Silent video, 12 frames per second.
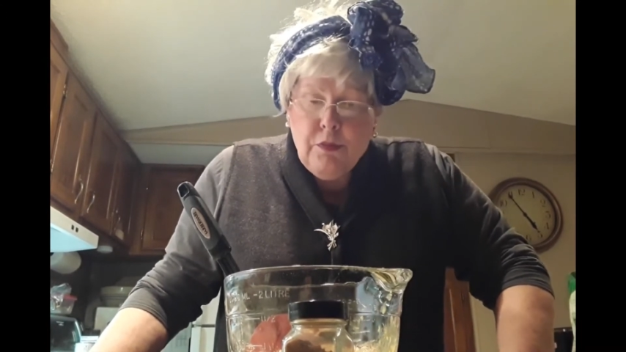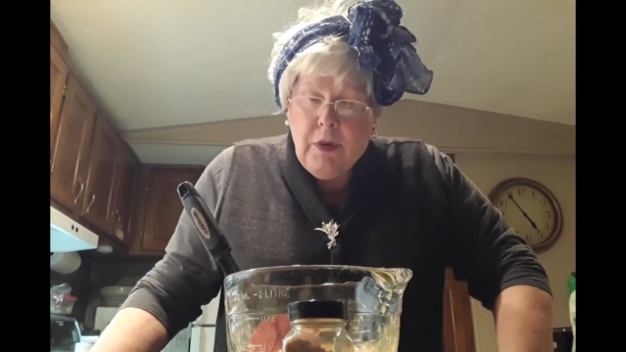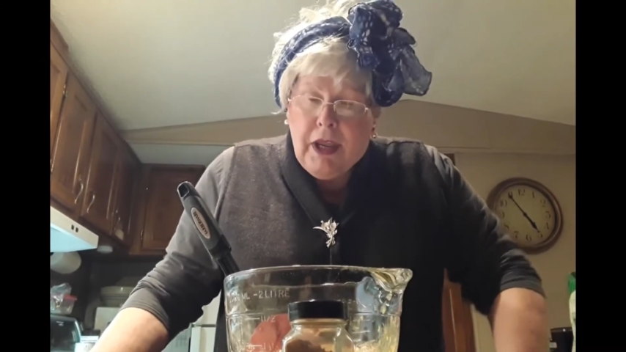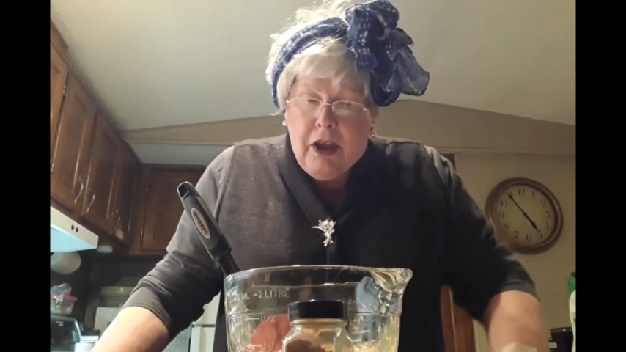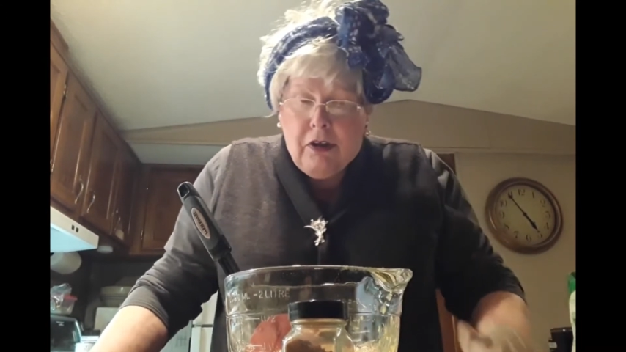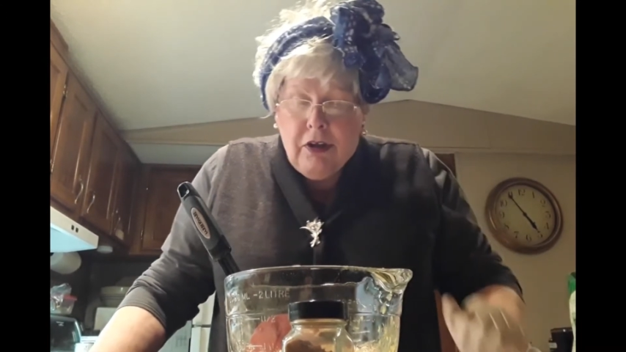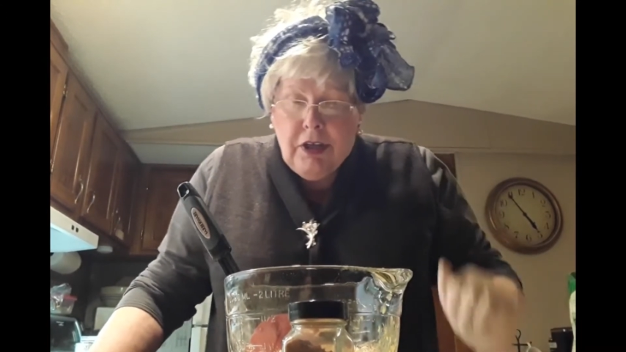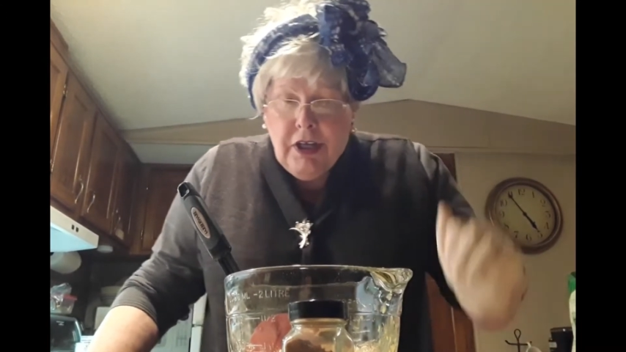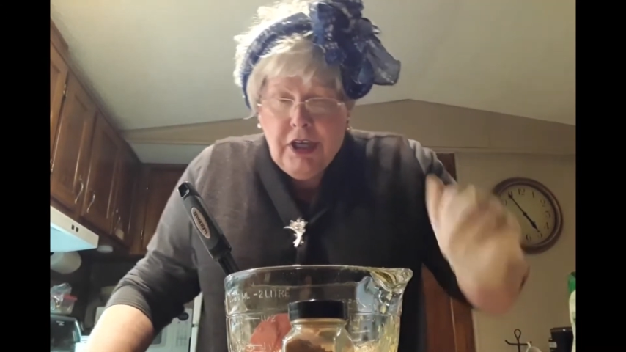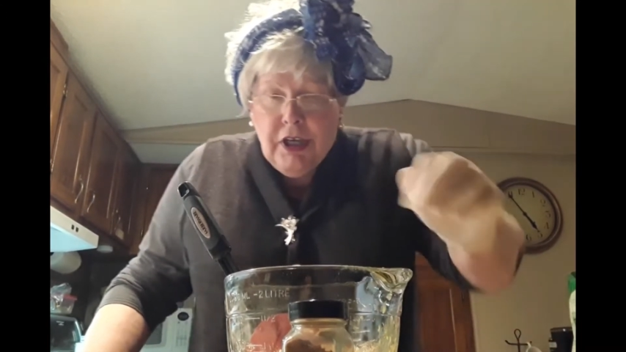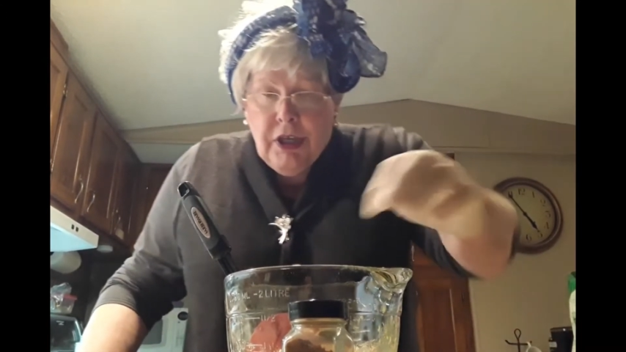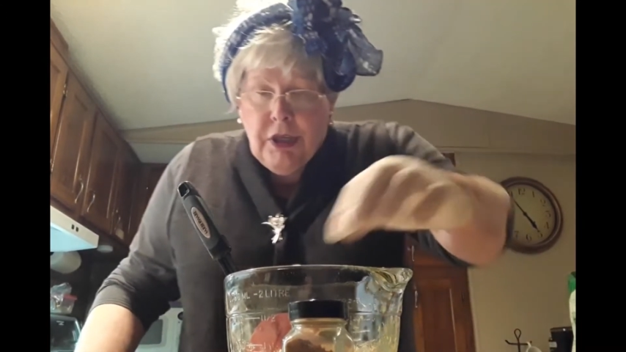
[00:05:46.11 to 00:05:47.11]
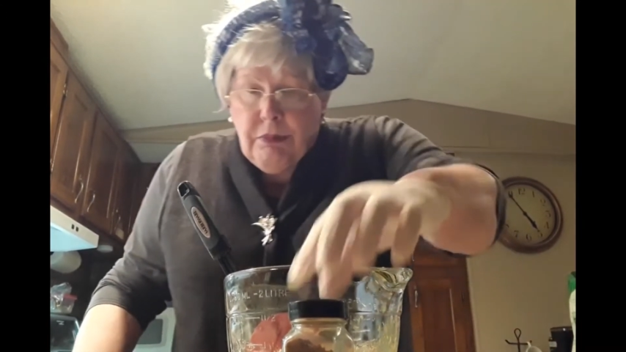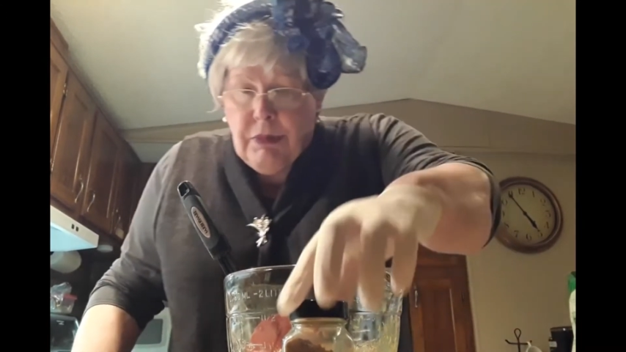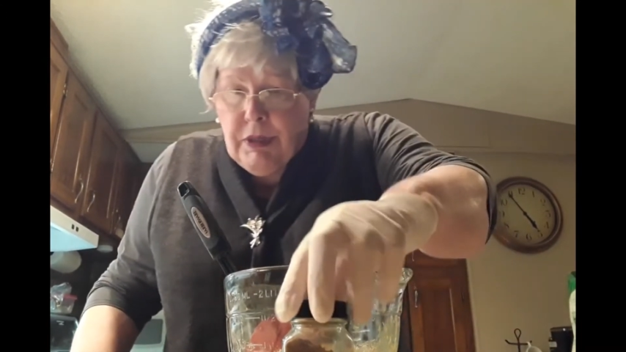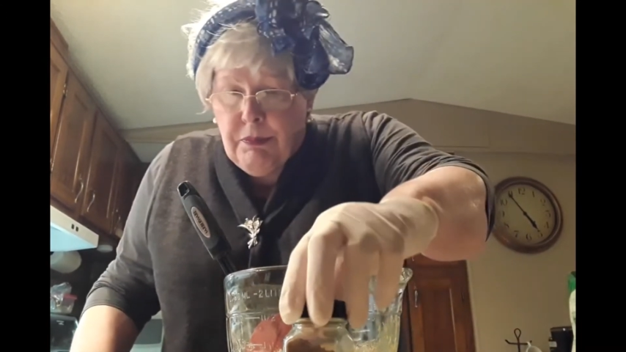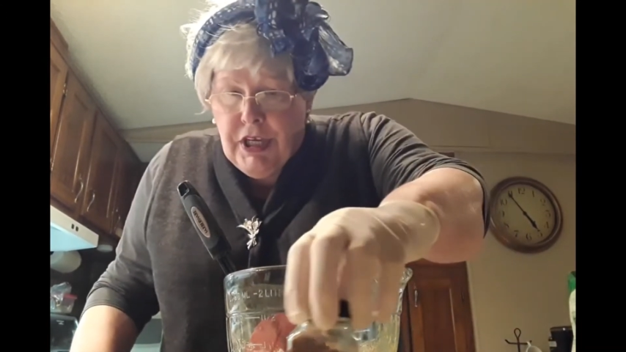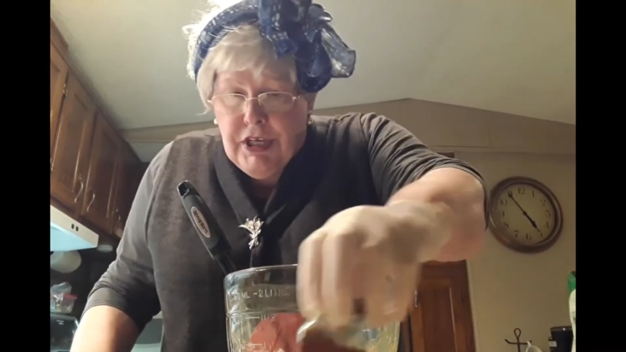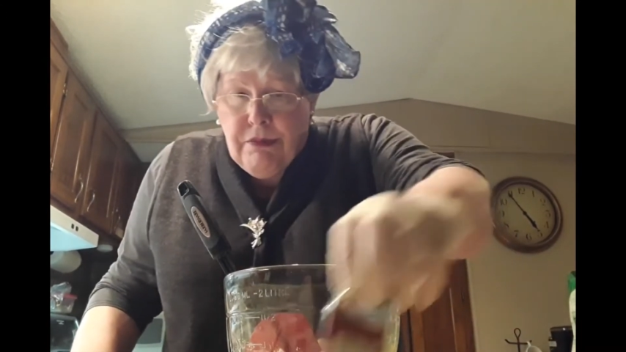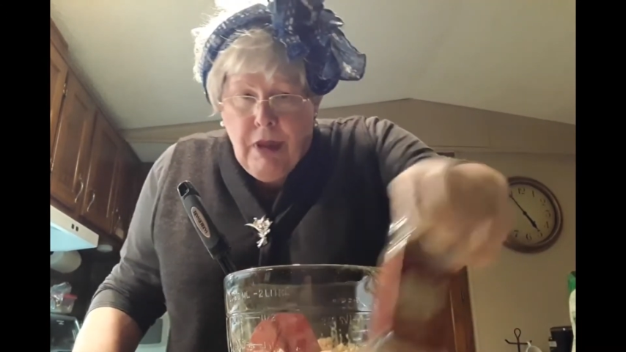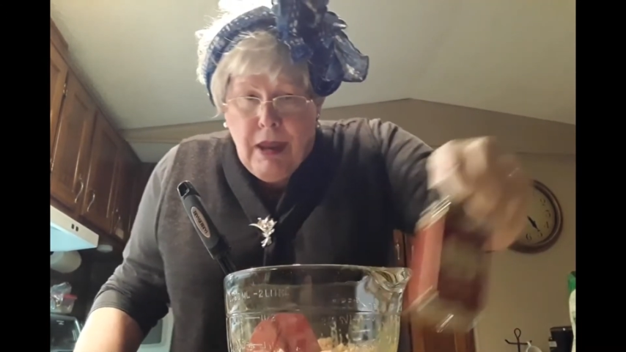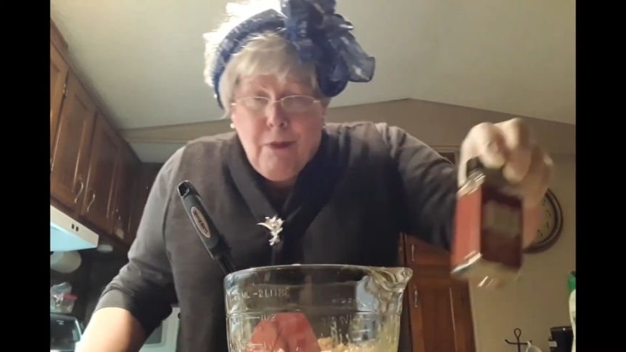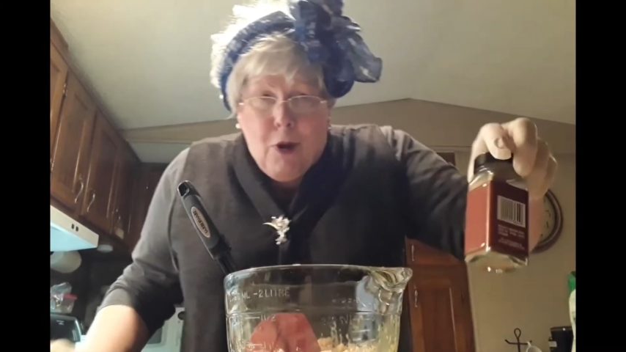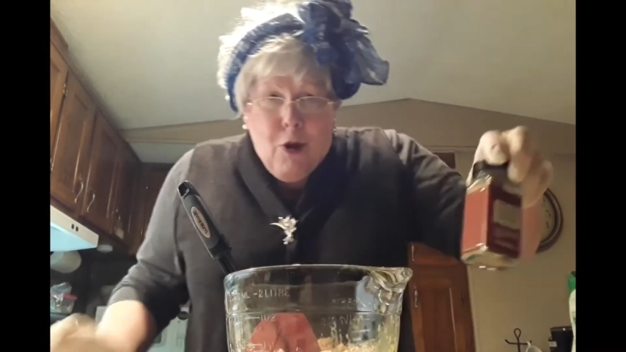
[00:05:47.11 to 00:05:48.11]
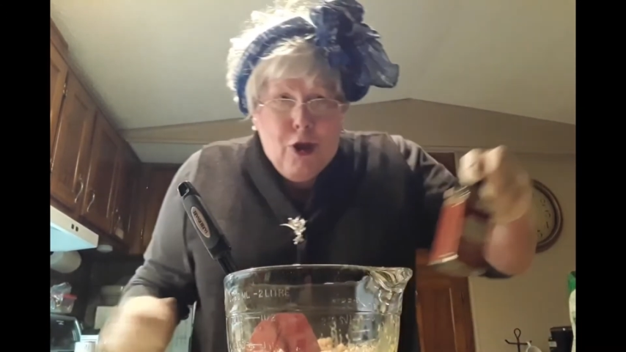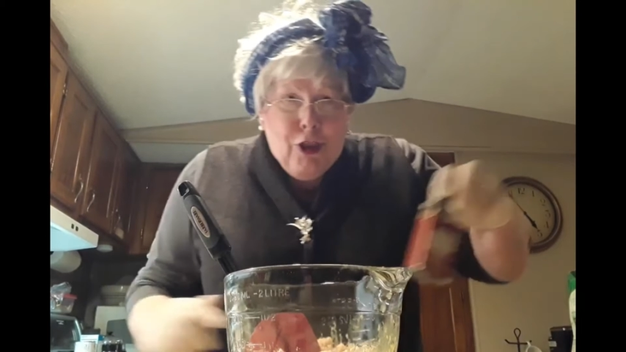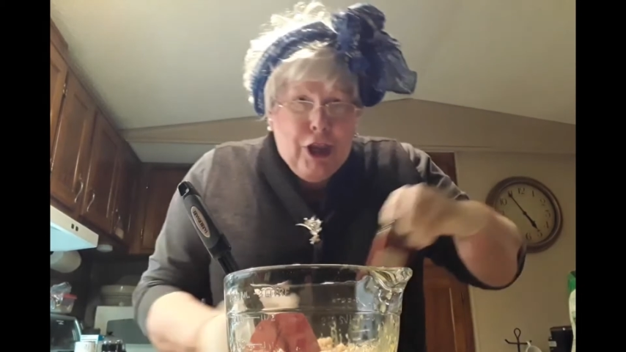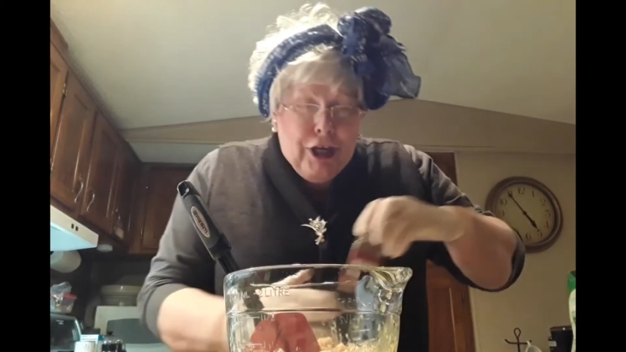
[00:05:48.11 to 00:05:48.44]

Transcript: Well, me being Mamaw,